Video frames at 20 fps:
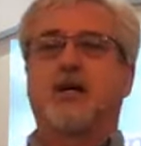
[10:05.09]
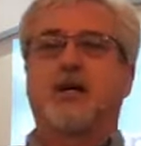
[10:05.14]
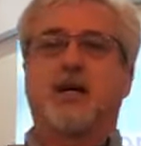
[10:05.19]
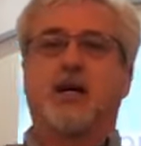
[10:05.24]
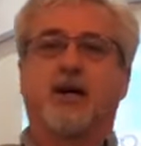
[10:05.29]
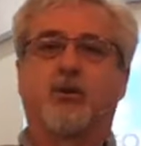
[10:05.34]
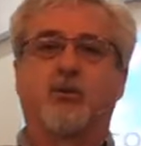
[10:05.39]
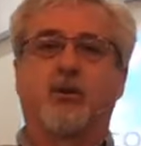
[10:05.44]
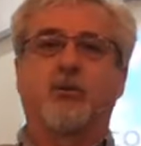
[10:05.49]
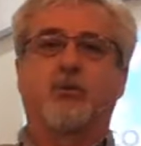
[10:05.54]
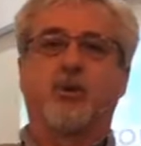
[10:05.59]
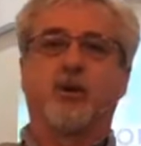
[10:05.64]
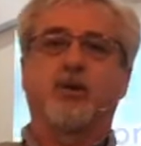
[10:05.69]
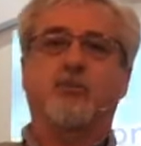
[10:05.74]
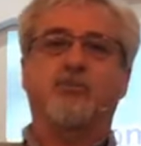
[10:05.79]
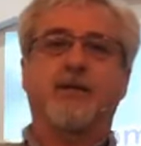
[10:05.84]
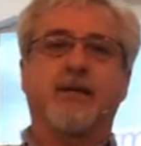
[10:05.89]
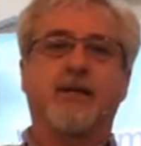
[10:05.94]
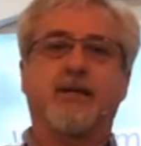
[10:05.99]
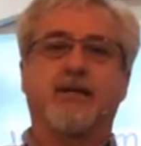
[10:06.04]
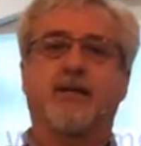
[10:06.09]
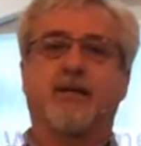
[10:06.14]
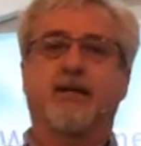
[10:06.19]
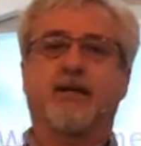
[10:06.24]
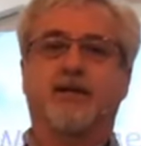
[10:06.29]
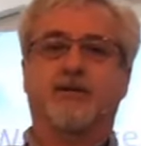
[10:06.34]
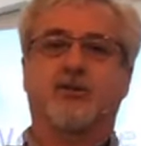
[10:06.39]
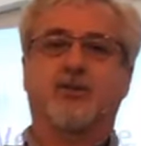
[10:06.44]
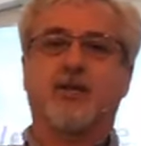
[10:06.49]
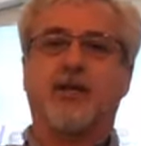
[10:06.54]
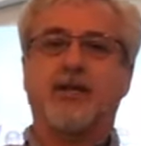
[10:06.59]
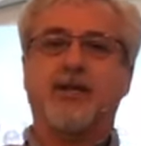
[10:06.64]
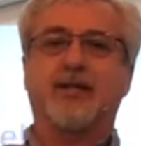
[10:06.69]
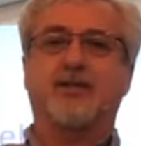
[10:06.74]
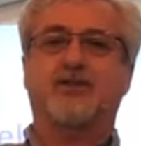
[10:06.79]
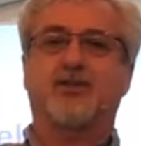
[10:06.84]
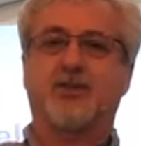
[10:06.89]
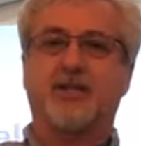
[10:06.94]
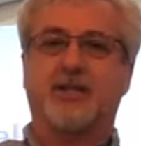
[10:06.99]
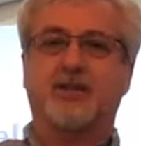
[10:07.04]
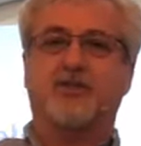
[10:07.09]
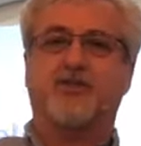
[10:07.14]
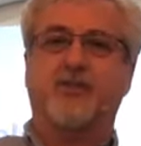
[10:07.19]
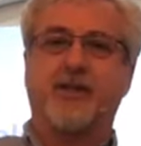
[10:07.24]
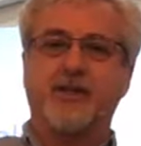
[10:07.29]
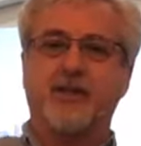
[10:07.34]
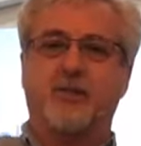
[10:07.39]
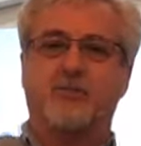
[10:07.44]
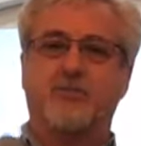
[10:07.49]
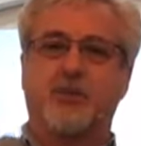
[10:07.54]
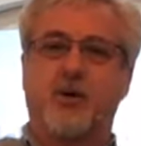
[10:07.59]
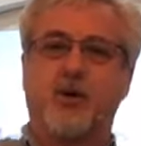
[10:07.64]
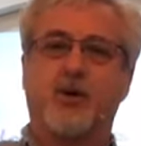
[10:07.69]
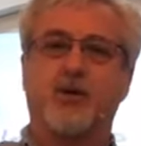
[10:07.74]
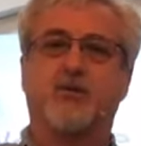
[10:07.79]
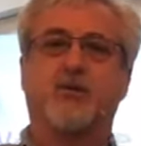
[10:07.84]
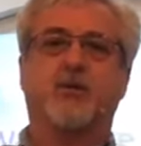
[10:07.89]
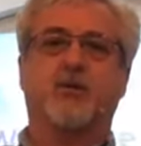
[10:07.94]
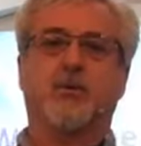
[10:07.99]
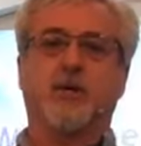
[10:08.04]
Uh, we will be uh, sitting six feet apart.